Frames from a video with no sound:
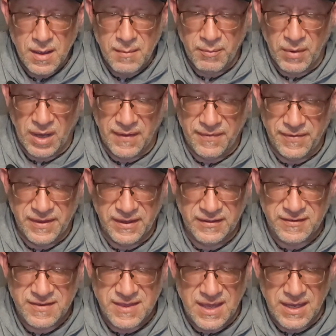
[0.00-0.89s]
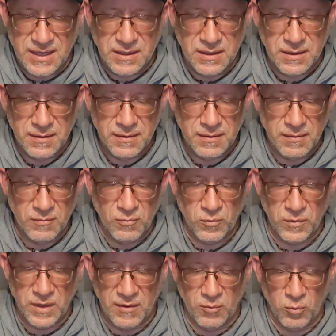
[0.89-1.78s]
But this thing,
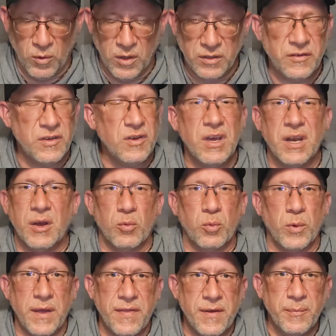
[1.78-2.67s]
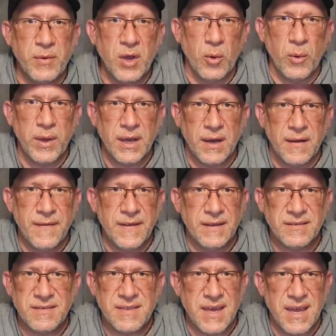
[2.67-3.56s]
once you get a rhythm going on
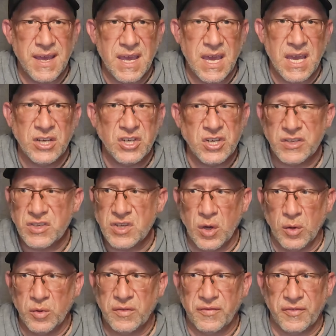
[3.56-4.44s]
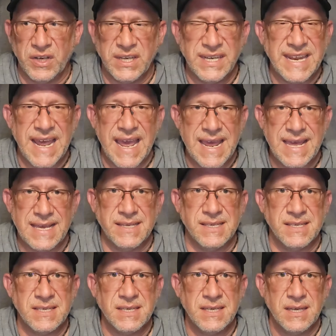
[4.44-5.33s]
this thing, it just goes for
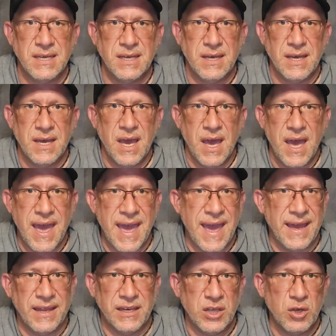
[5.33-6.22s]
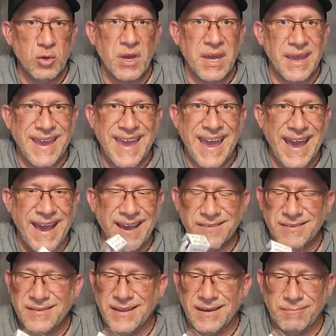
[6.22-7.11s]
days. And you can
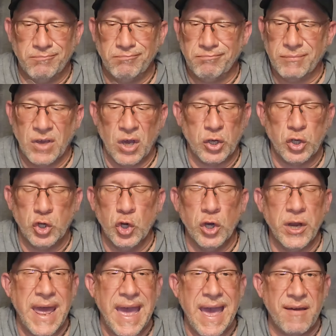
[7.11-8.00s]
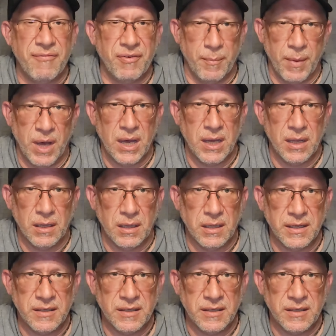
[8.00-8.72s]
cast it a good half a mile.